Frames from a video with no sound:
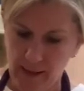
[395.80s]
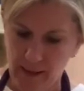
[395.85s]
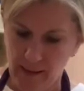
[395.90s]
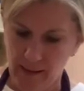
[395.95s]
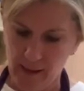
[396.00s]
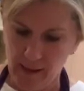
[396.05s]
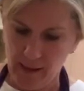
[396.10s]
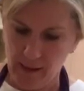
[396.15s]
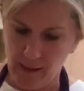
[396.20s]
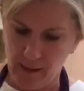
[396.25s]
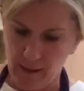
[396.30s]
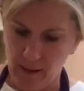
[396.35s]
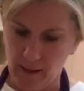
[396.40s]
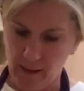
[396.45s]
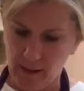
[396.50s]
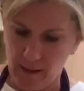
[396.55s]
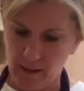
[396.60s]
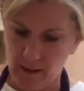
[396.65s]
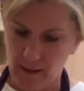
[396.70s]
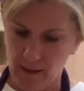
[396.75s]
think
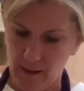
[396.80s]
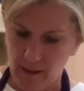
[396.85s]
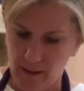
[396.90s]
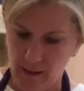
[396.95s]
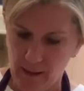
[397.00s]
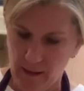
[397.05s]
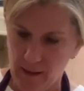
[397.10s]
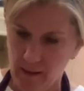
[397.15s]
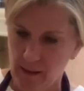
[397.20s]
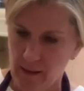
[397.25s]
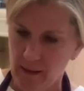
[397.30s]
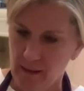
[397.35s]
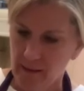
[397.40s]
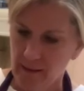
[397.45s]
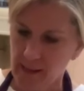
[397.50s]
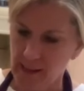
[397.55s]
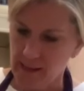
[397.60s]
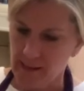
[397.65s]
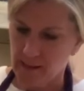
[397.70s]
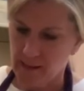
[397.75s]

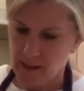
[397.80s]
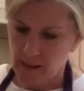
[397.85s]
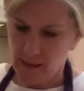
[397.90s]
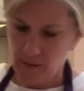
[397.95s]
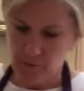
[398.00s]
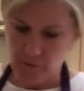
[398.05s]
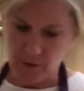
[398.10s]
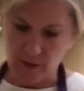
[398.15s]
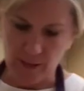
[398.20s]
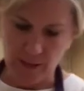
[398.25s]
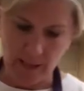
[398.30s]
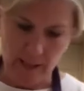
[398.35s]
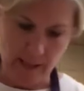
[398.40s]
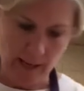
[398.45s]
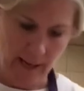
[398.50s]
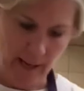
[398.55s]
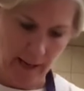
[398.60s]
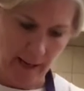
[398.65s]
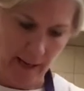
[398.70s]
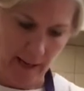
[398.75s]
that's it for
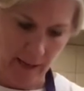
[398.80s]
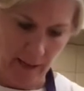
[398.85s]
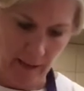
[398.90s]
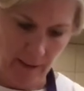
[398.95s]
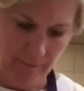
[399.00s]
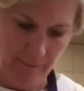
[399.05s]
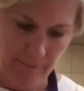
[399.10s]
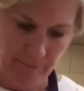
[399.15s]
today.